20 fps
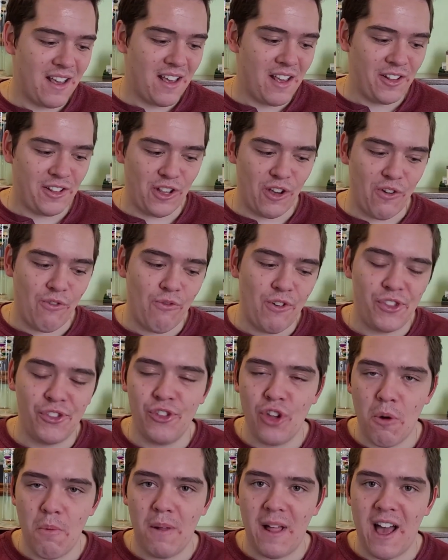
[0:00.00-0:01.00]
So with
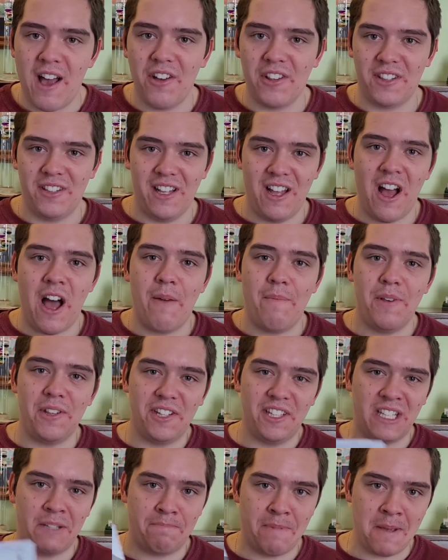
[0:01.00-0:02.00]
Noble House,
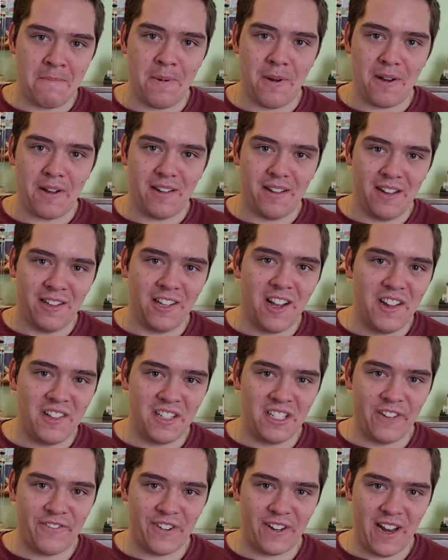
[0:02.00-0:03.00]
obviously it's a big book,
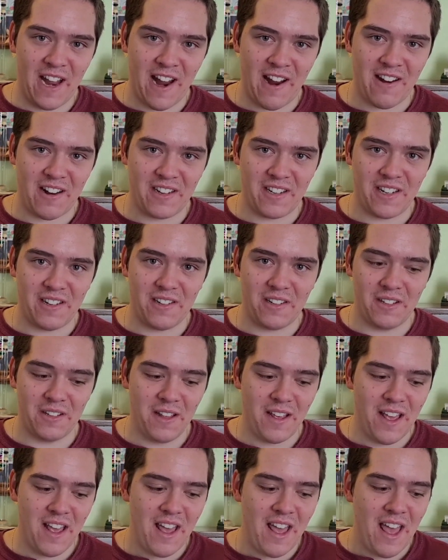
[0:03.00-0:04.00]
tons of different characters.
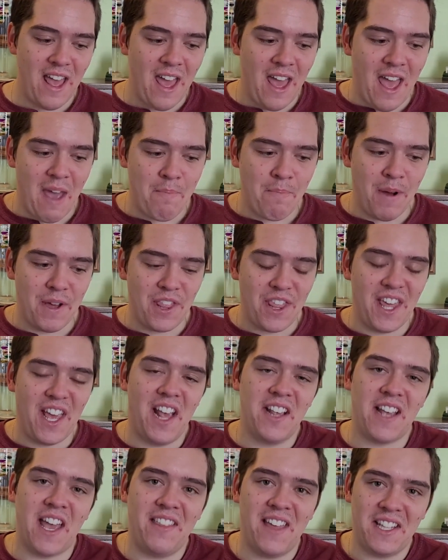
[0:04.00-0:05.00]
But the
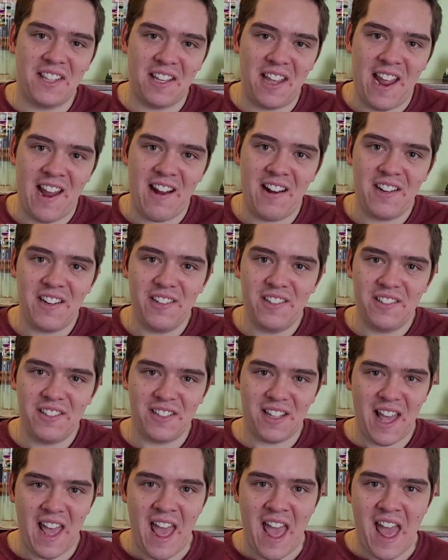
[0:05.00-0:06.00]
thing is, I like the
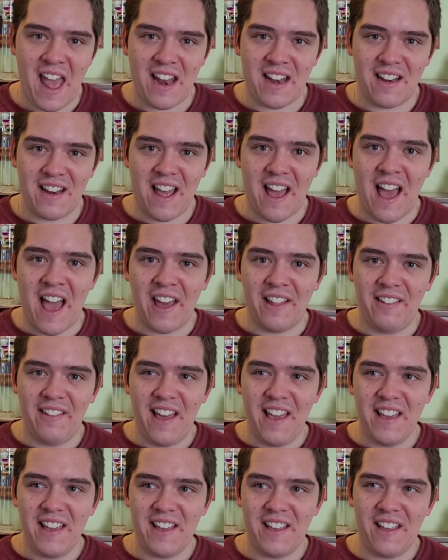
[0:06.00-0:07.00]
characters, and I
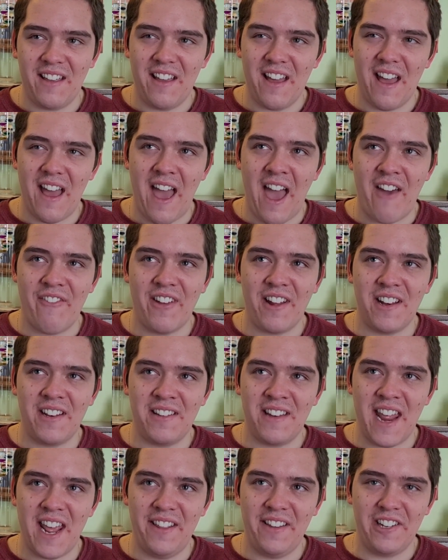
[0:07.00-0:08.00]
like having
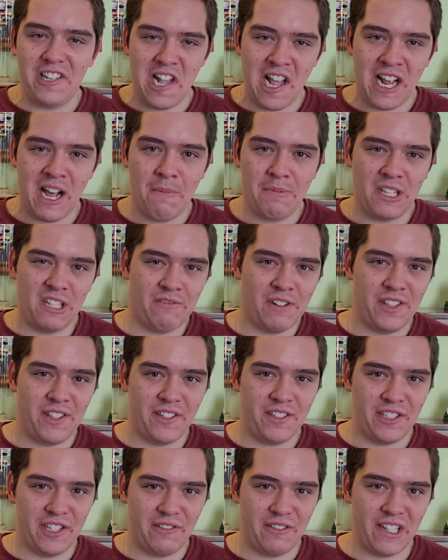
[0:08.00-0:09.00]
daily checkups on what
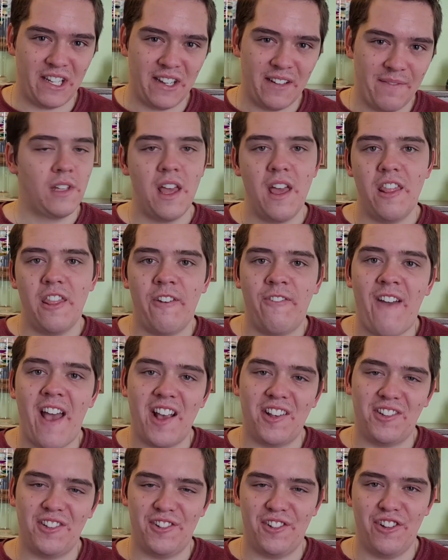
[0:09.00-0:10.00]
they're doing. The
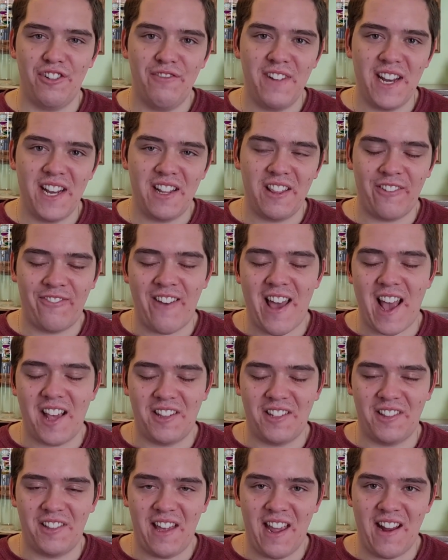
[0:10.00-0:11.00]
faster you read it, the
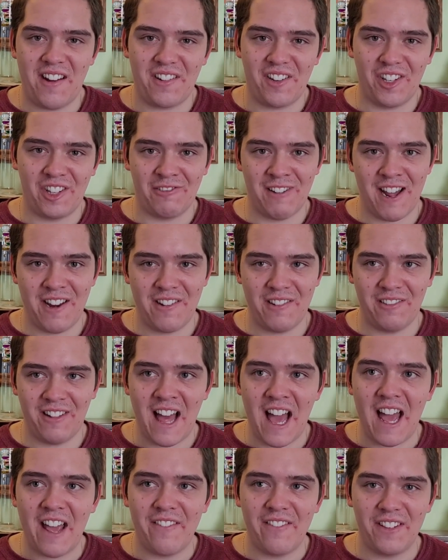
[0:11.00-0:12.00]
faster the characters are out of your
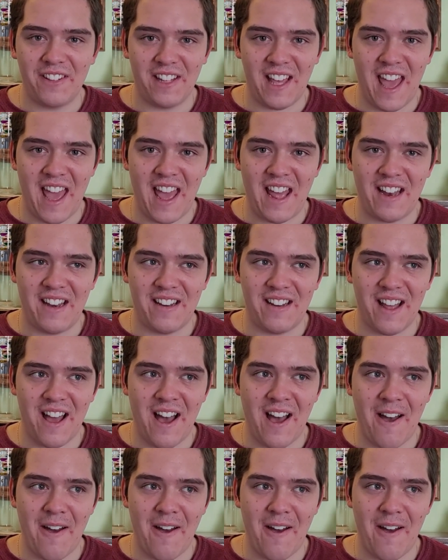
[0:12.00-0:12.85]
lives, and